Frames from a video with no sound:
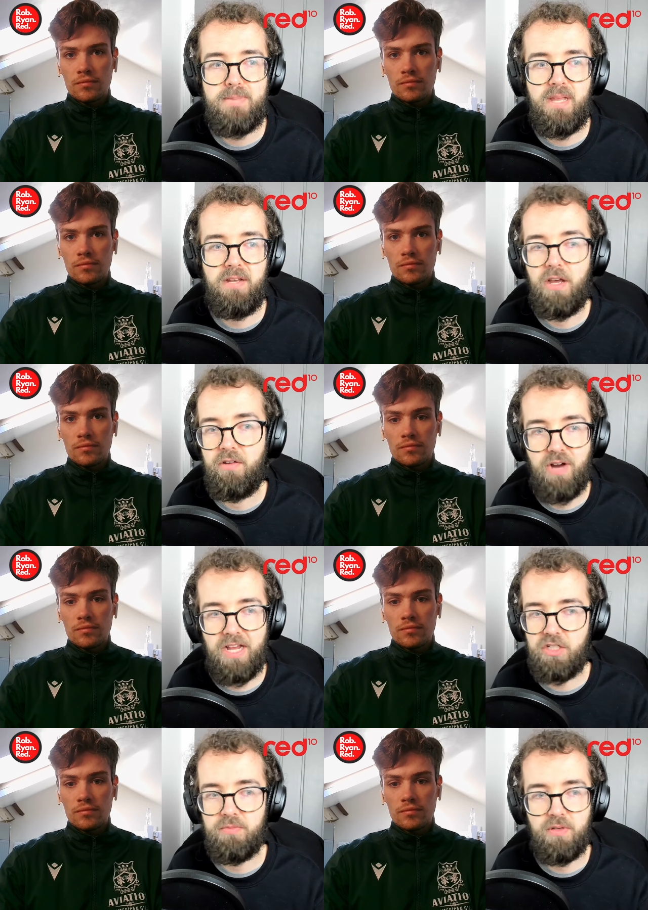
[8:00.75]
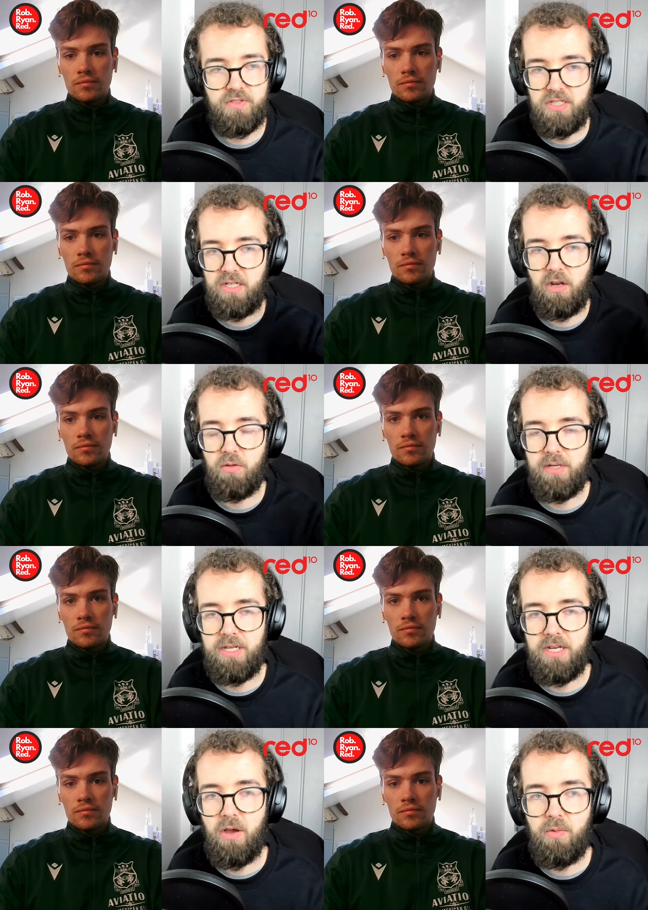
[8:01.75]
Speaker 1: and and Wrexham's obviously globally
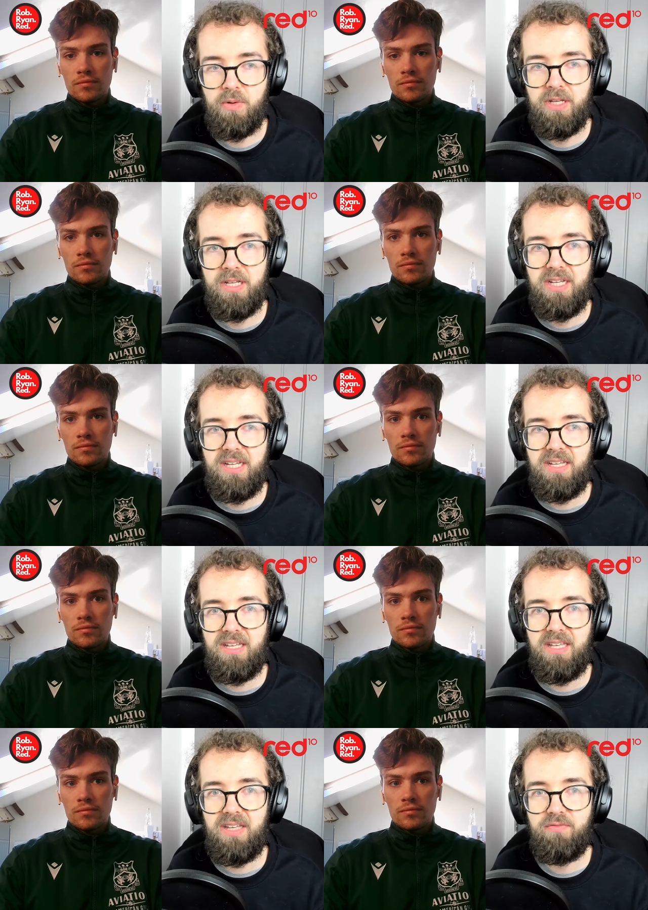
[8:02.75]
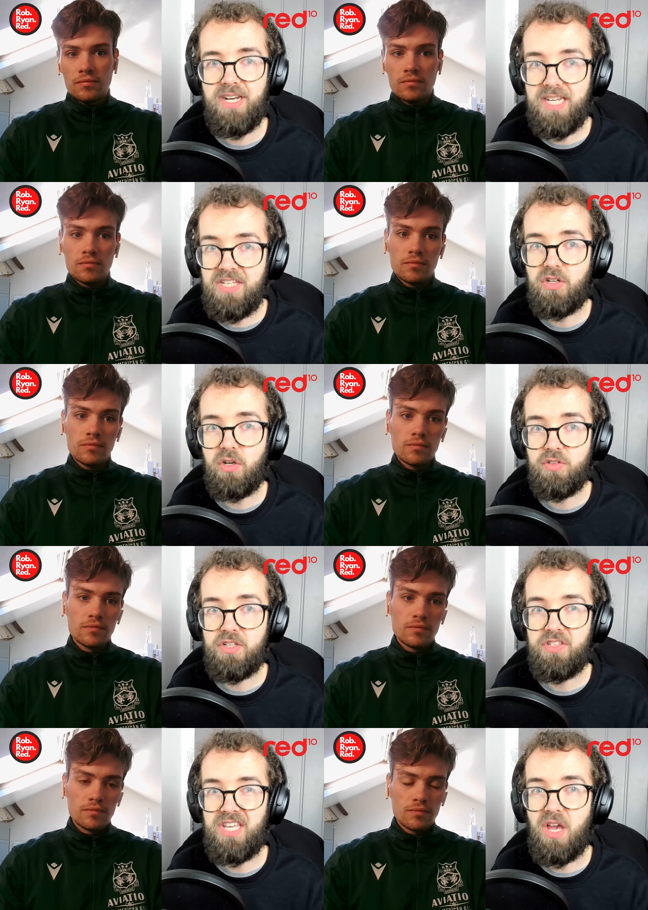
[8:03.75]
known. Release clause
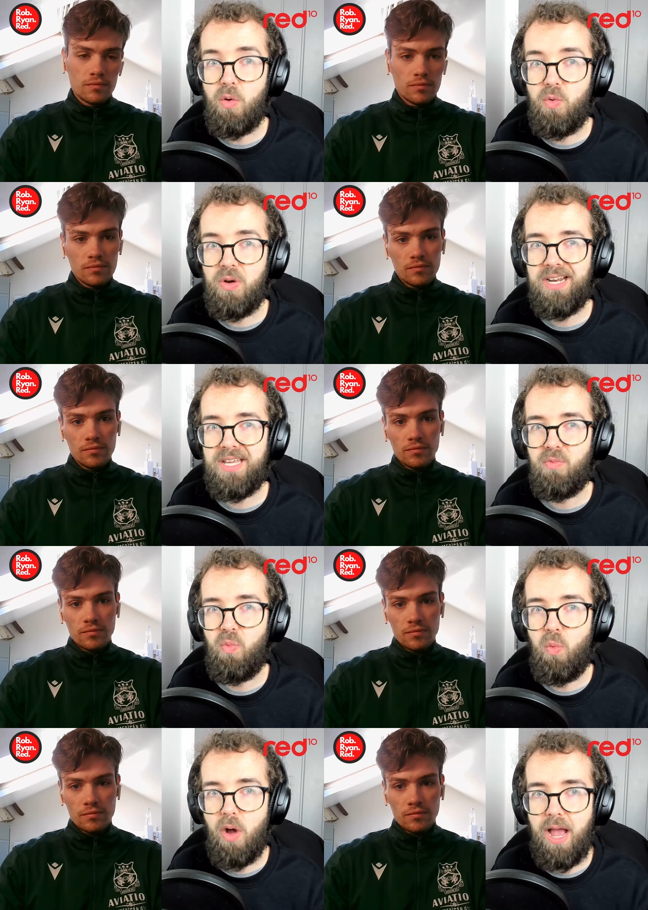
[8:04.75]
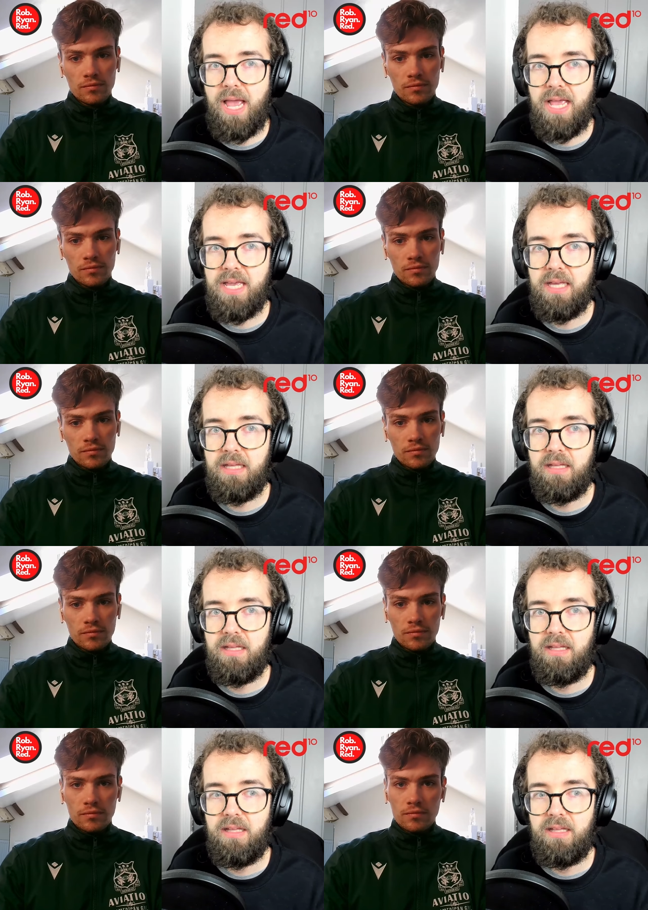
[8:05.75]
is the only way
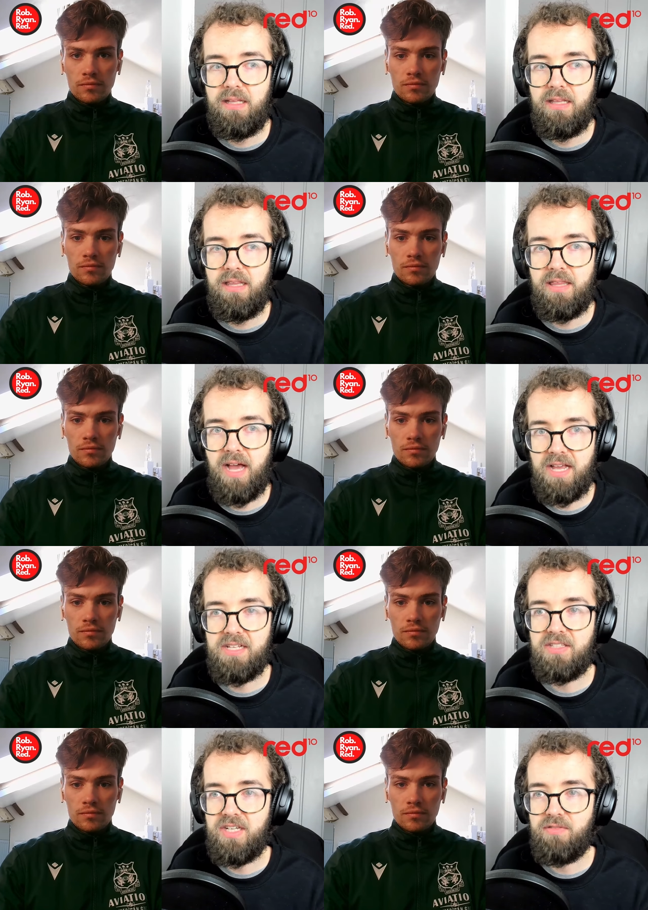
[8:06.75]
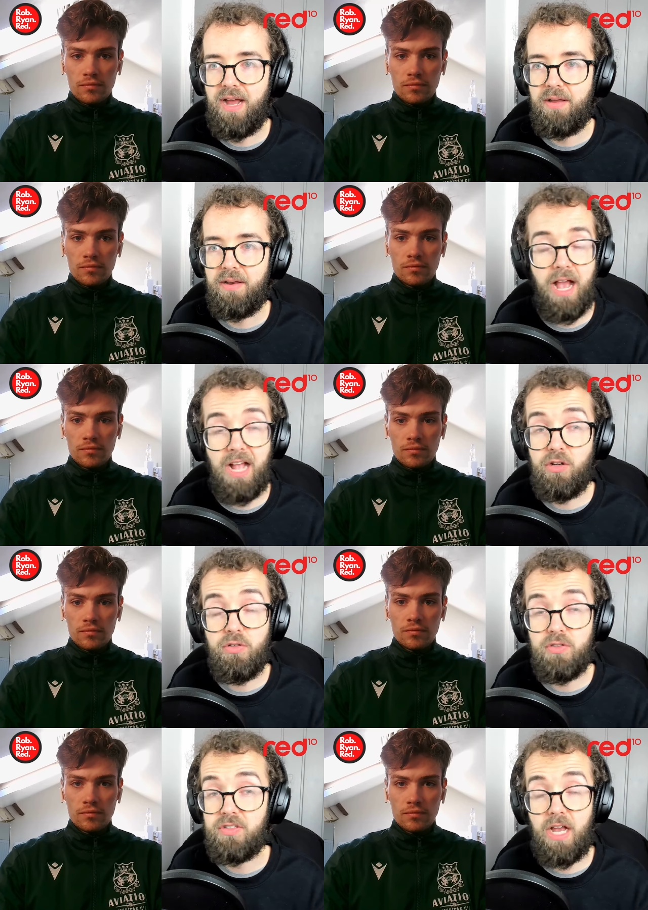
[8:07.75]
that I could see around. I, I
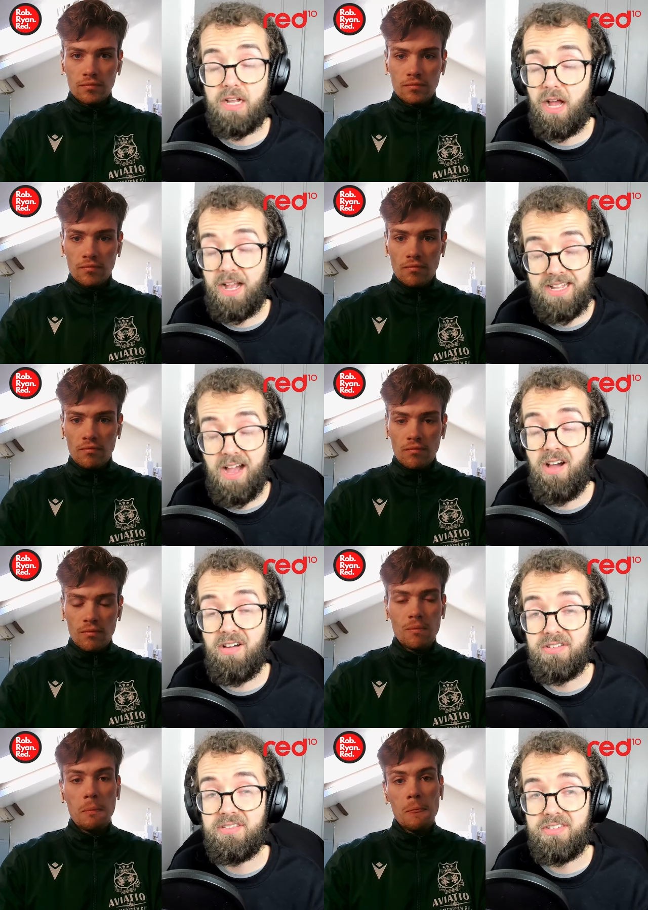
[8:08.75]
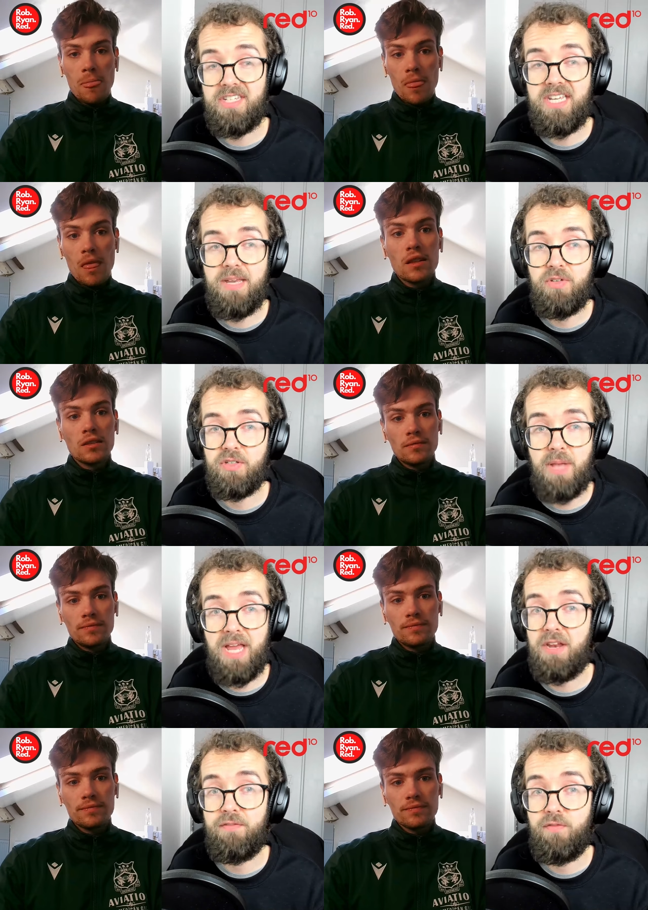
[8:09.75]
couldn't. I, I can't see him just
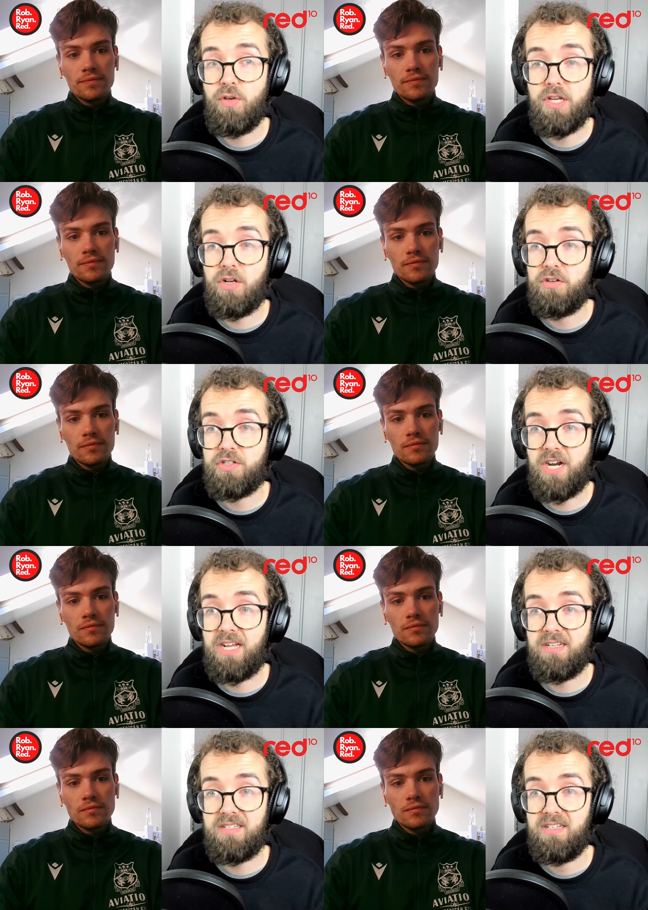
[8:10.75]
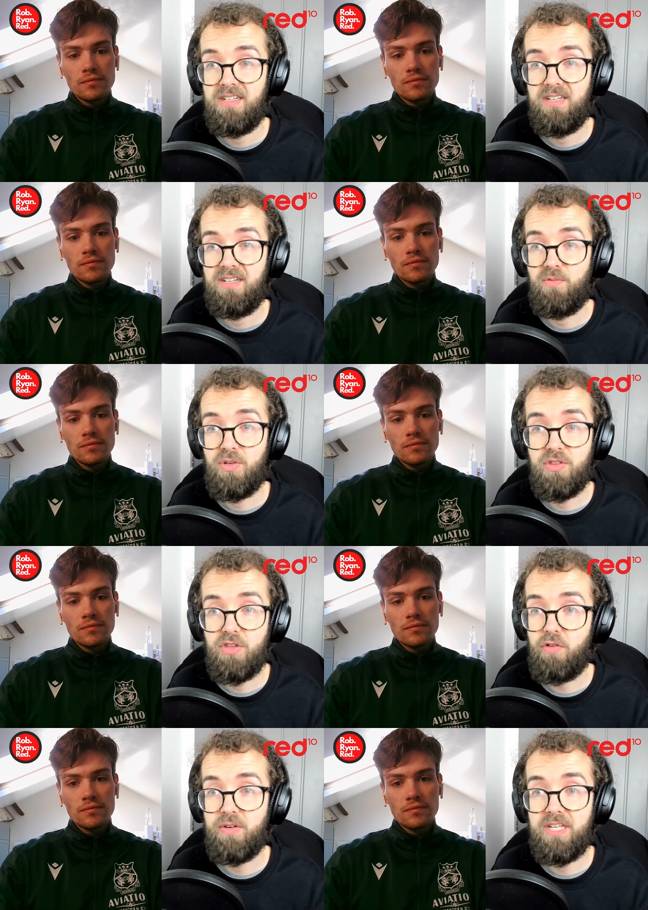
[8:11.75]
penning a four year contract with
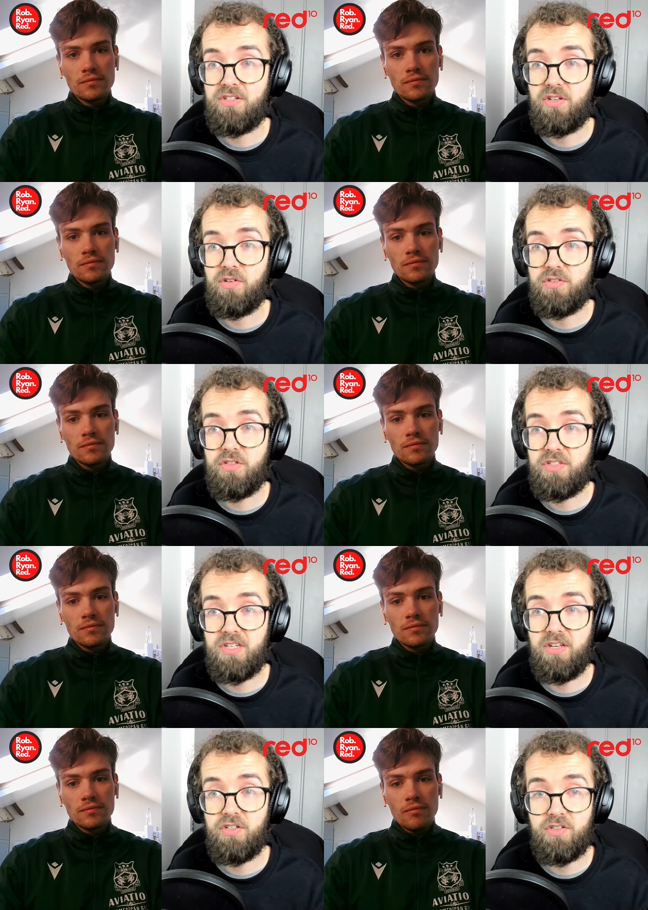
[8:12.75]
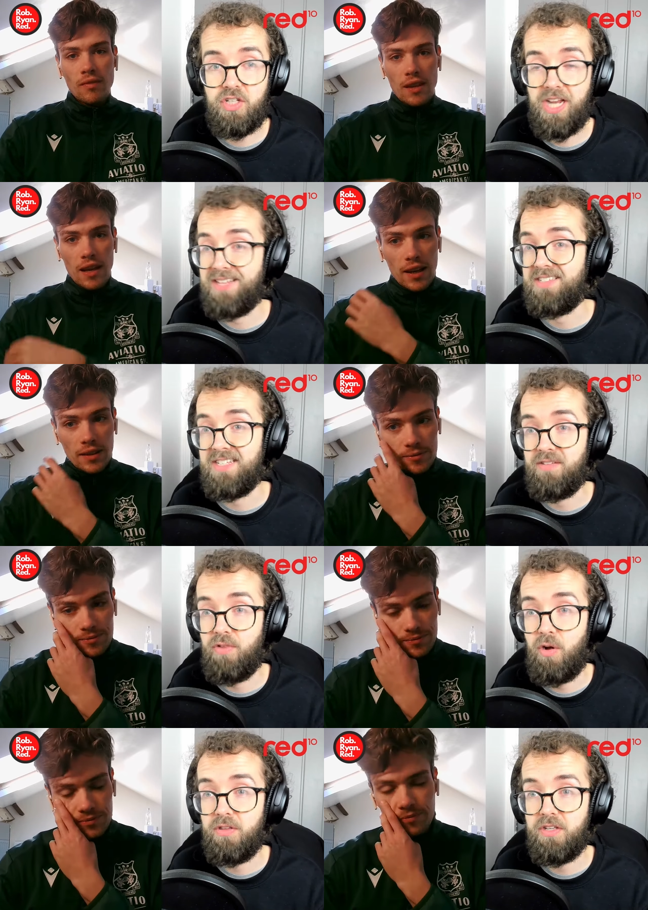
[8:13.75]
no release clause and just and just chancing yeah. it,
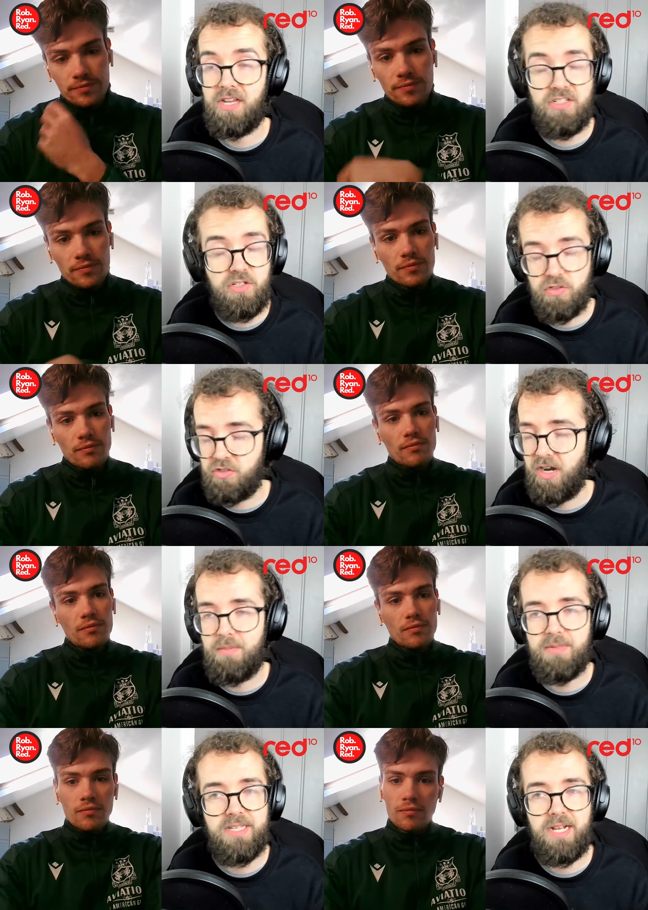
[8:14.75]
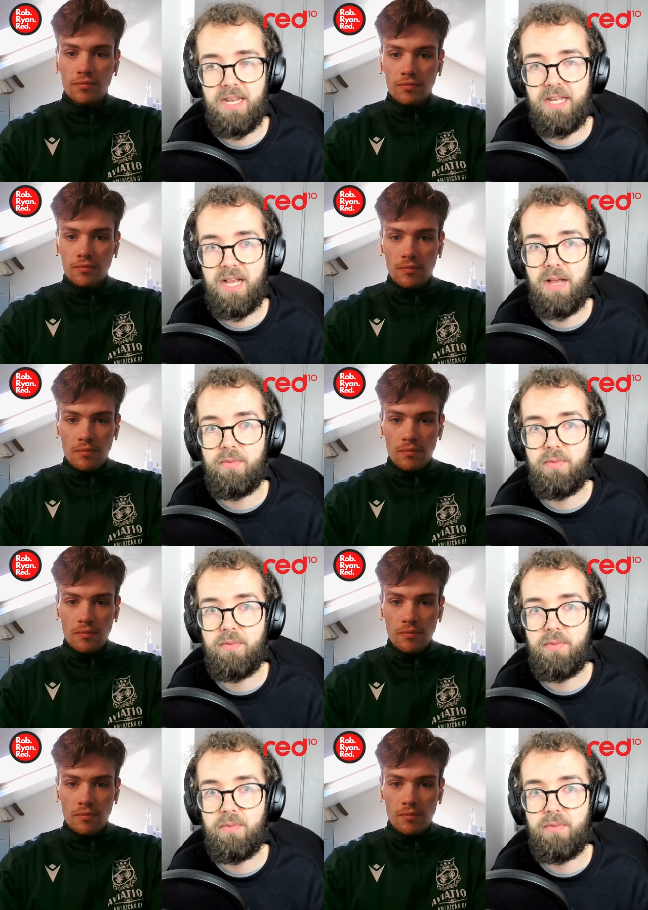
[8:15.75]
rolling the dice. Doesn't strike me as that kind of guy